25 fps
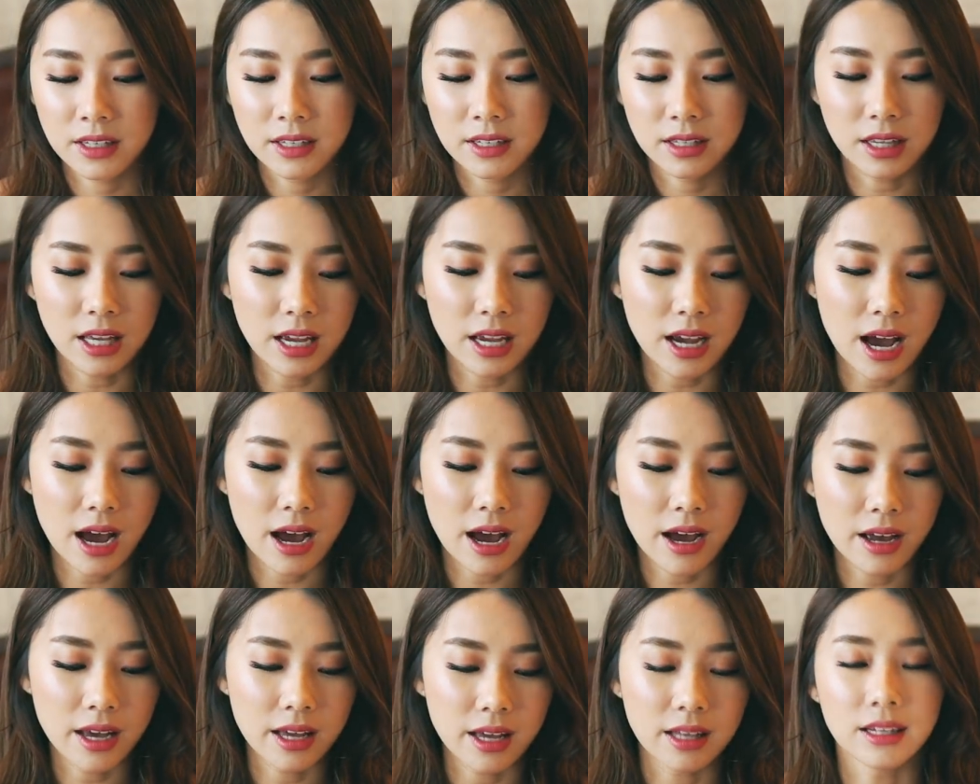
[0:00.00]
they
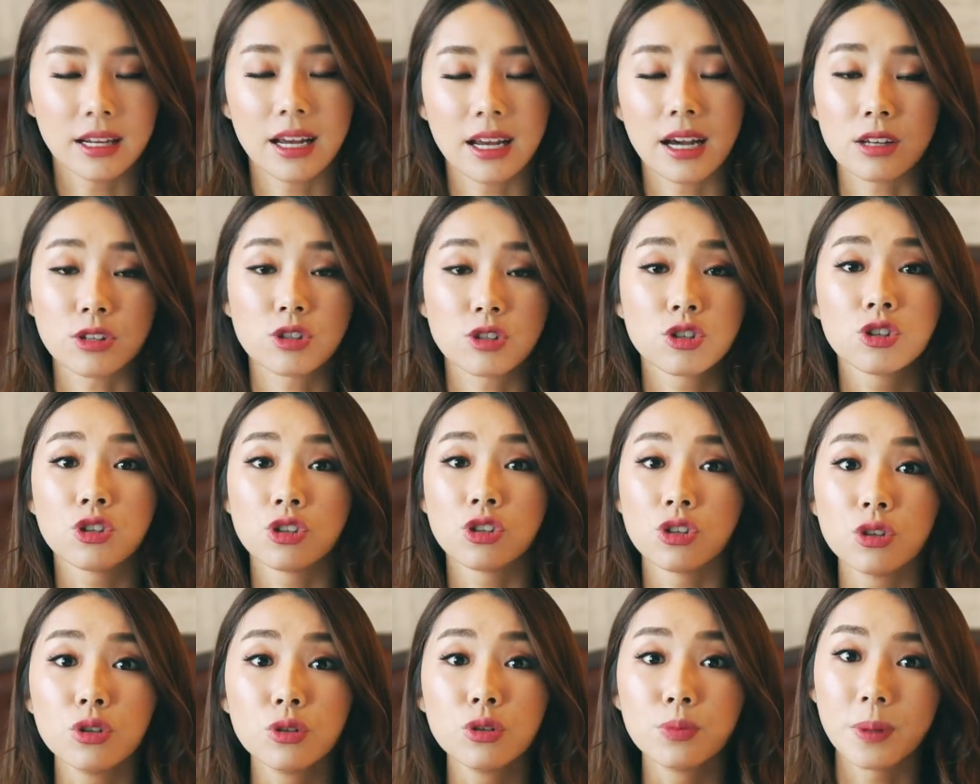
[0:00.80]
are, and they are
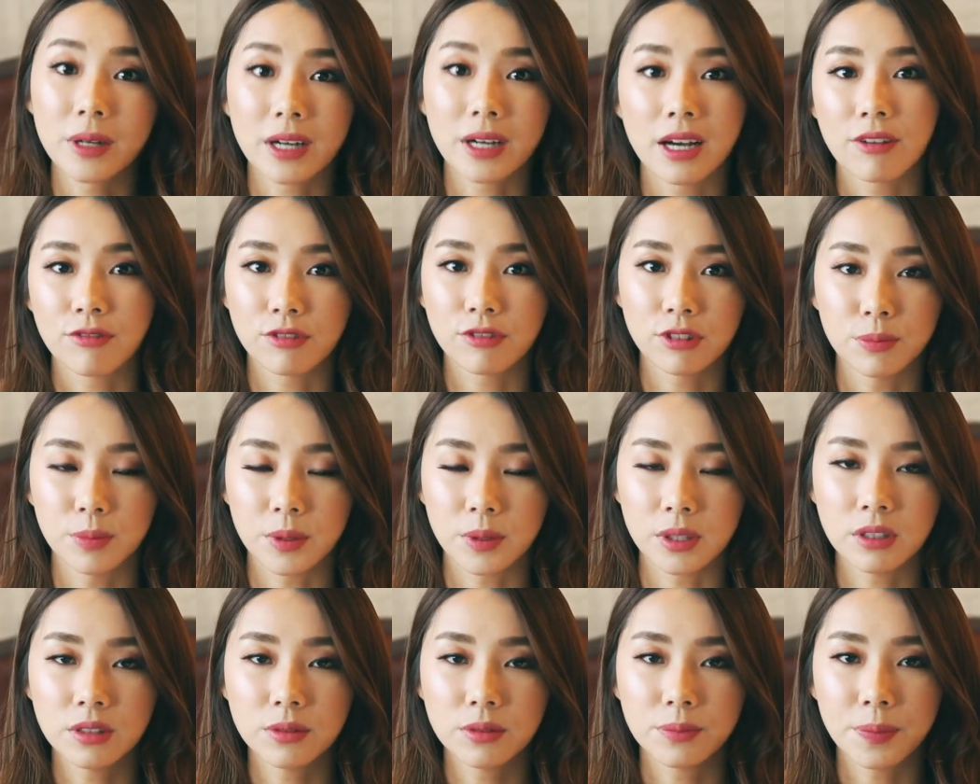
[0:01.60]
super
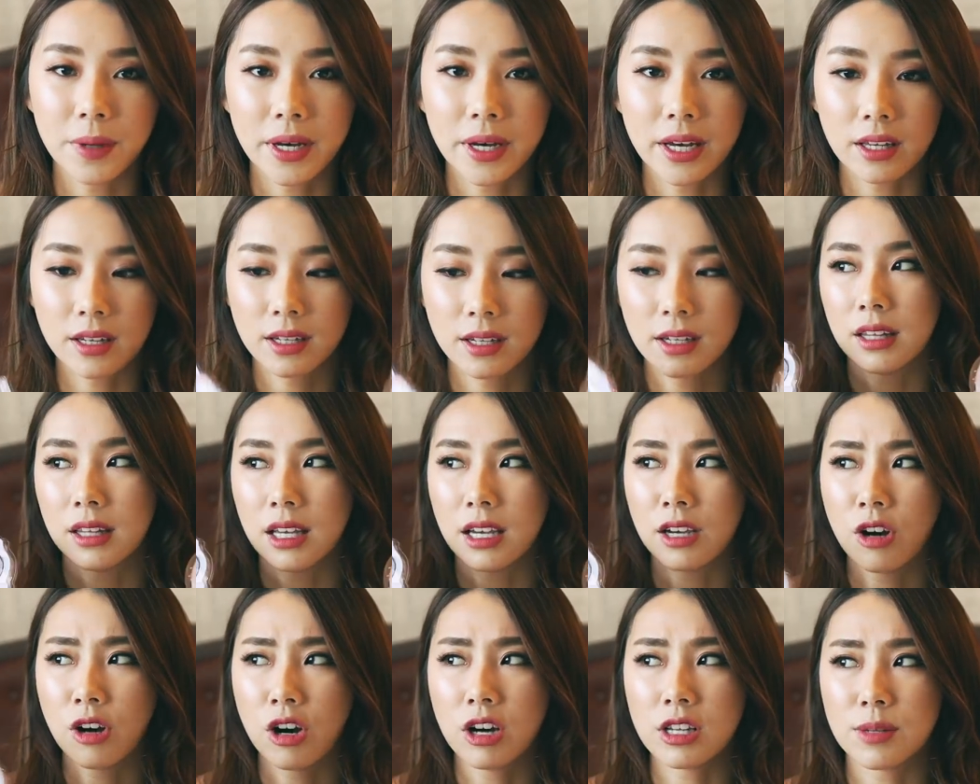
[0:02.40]
comfortable, but they
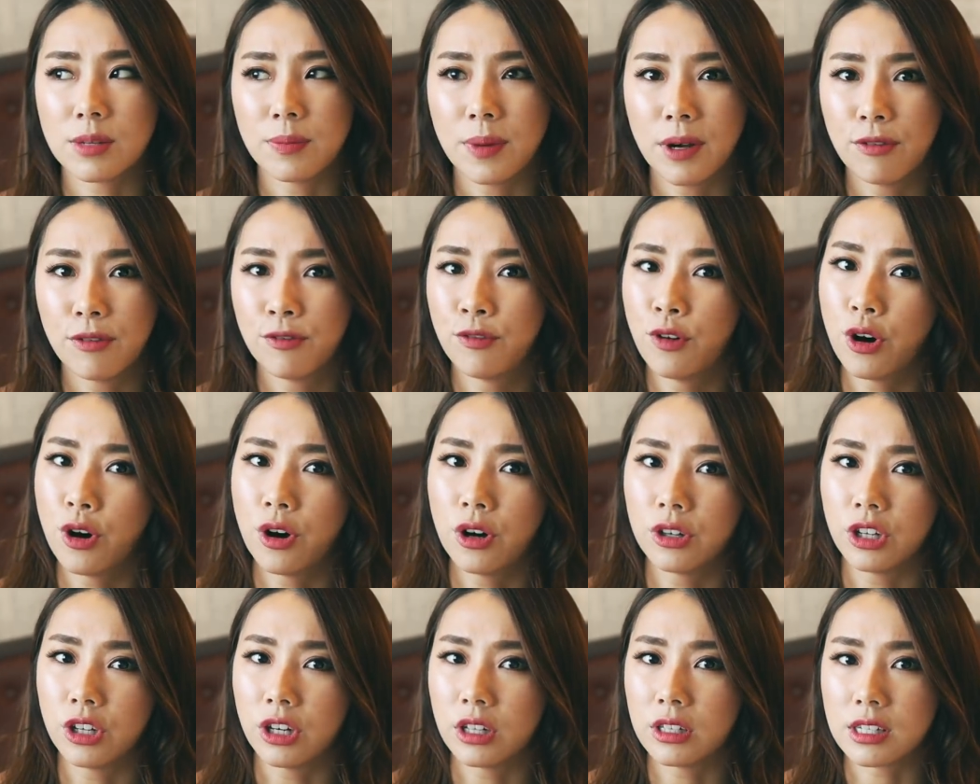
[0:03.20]
cost about
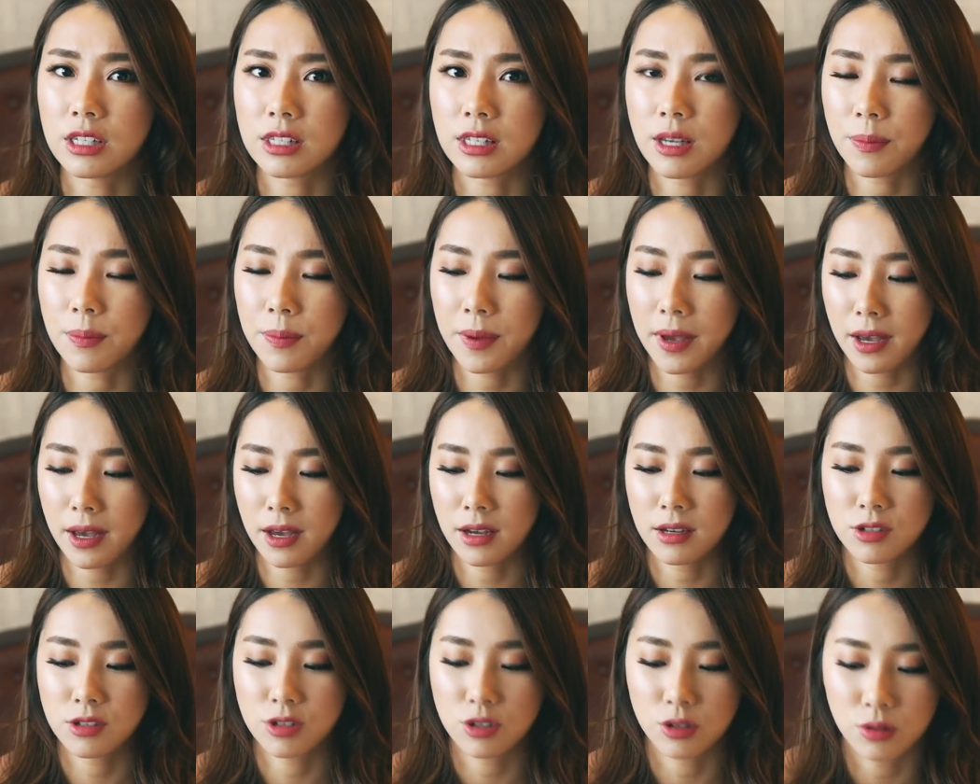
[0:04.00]
$4 a pair.
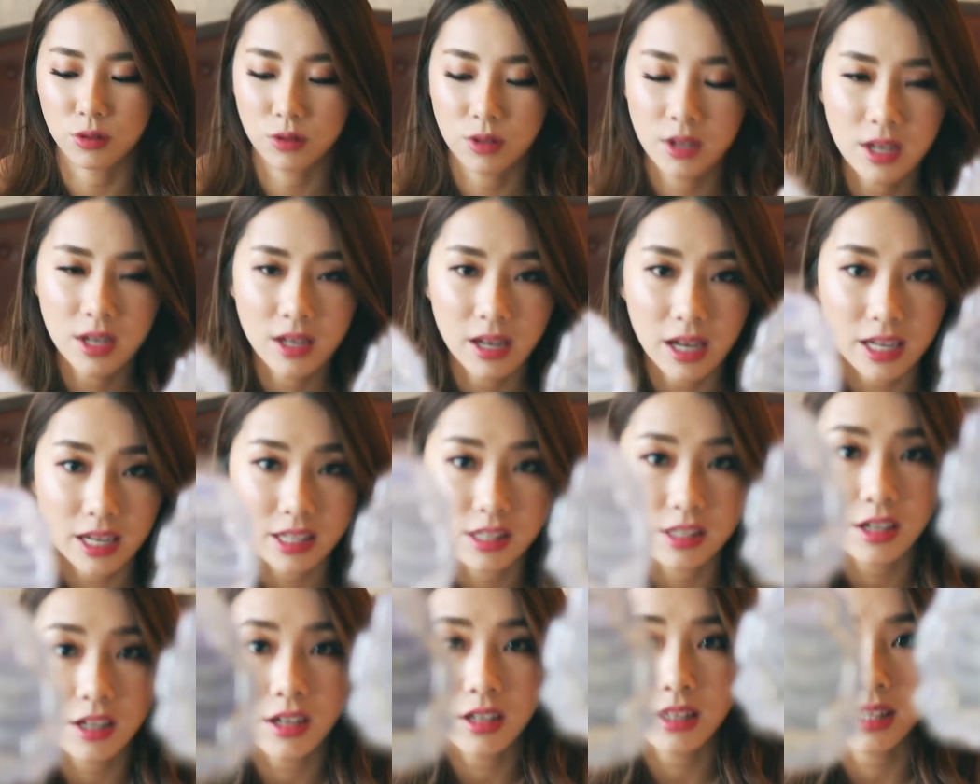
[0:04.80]
So I
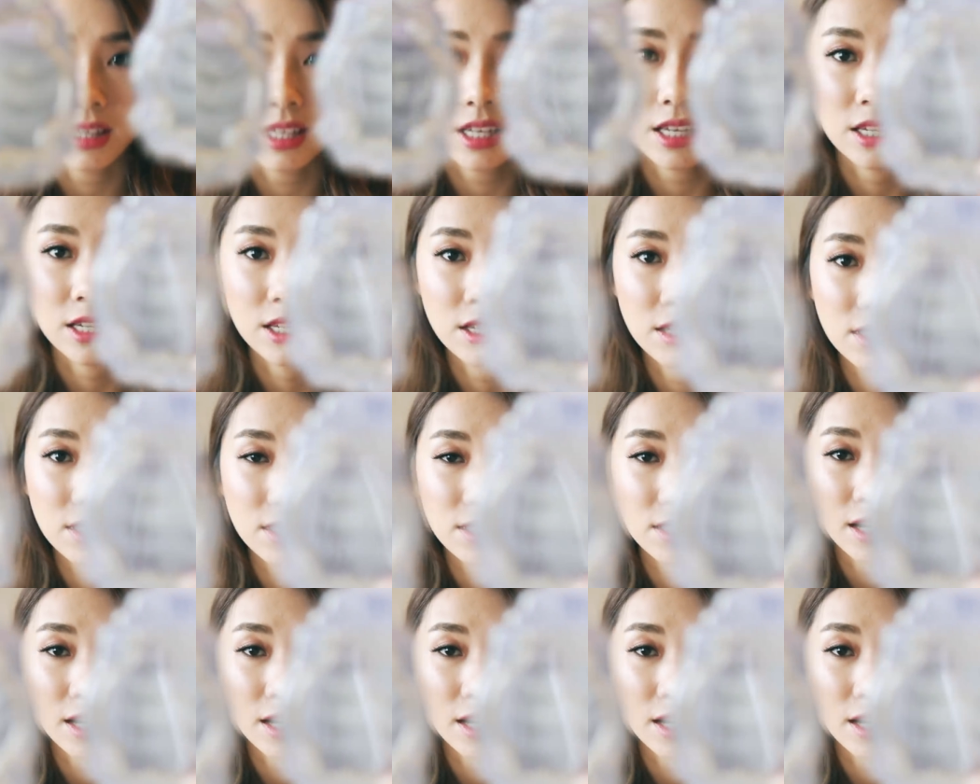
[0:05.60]
saw these